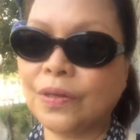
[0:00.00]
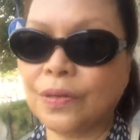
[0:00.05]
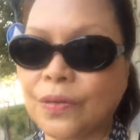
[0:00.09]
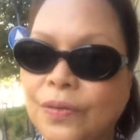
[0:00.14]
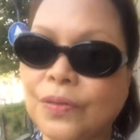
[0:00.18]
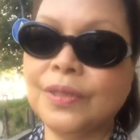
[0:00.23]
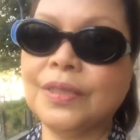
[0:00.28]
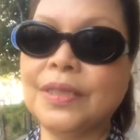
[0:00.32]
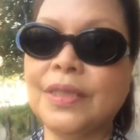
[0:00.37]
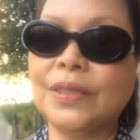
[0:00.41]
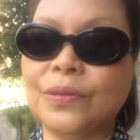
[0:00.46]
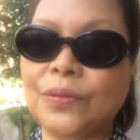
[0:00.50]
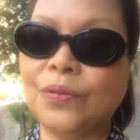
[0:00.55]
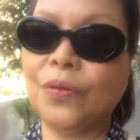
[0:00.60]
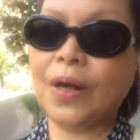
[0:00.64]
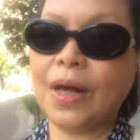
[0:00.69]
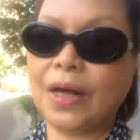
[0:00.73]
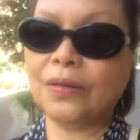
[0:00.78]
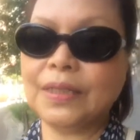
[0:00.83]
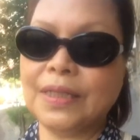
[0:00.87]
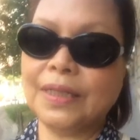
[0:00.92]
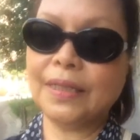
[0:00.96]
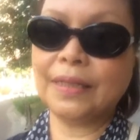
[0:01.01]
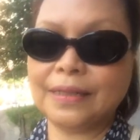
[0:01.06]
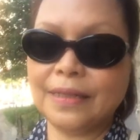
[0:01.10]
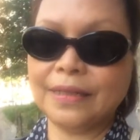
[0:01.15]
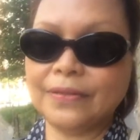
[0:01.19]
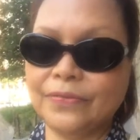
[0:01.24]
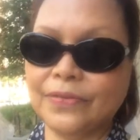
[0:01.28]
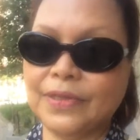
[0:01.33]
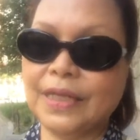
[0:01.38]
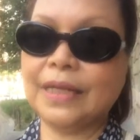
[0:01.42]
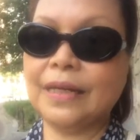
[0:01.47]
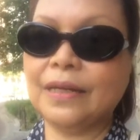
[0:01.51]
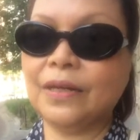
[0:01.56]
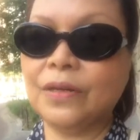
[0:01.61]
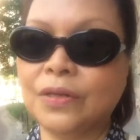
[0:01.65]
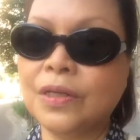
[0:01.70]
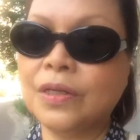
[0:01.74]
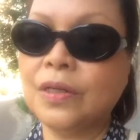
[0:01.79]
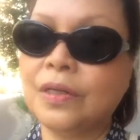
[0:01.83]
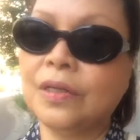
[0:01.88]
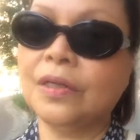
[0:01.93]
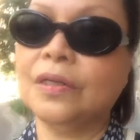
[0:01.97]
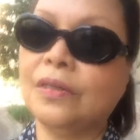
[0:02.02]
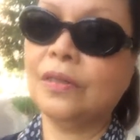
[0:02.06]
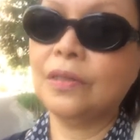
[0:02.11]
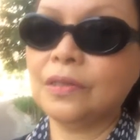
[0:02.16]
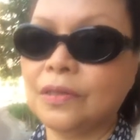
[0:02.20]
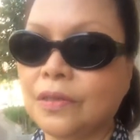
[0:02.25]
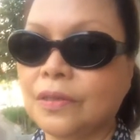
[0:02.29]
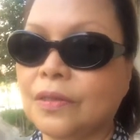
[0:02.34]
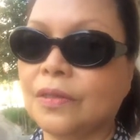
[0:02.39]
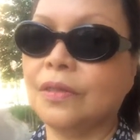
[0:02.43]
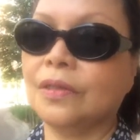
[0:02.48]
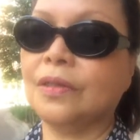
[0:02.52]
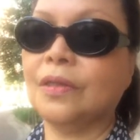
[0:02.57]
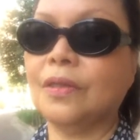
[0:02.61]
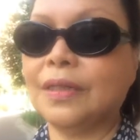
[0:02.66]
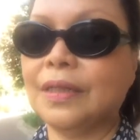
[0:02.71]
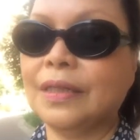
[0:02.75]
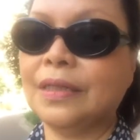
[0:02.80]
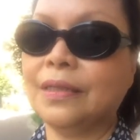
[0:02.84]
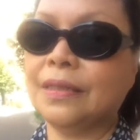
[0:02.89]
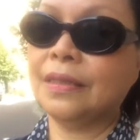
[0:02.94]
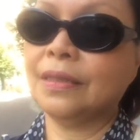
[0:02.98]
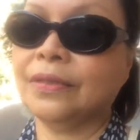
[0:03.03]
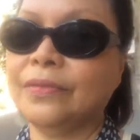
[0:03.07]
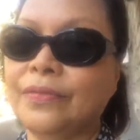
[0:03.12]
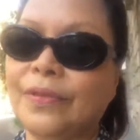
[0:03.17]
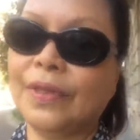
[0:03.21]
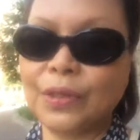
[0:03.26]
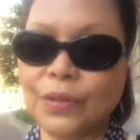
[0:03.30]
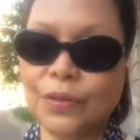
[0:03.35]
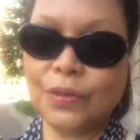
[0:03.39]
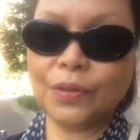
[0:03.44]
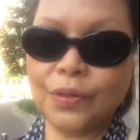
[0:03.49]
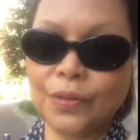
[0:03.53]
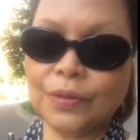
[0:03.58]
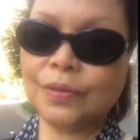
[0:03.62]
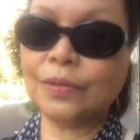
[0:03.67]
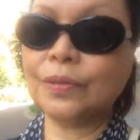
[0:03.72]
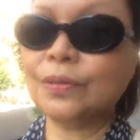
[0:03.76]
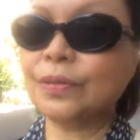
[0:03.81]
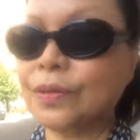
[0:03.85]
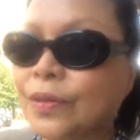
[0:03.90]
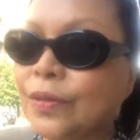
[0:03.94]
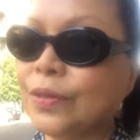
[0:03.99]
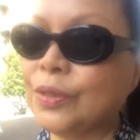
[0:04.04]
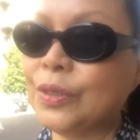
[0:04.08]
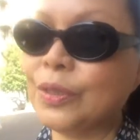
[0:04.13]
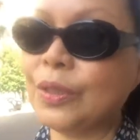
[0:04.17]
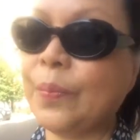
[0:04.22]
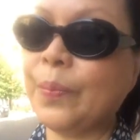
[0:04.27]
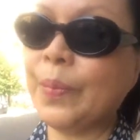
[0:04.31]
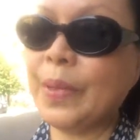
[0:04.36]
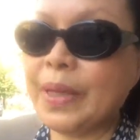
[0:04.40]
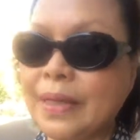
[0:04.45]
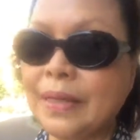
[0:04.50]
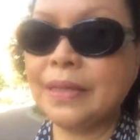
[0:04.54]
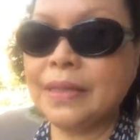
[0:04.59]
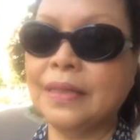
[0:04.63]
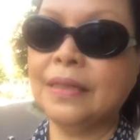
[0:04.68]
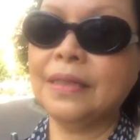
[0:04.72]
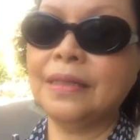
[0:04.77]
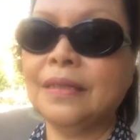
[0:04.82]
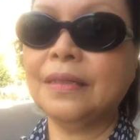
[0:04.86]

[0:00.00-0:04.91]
cozy to go out in the evening, or when you don't go shopping,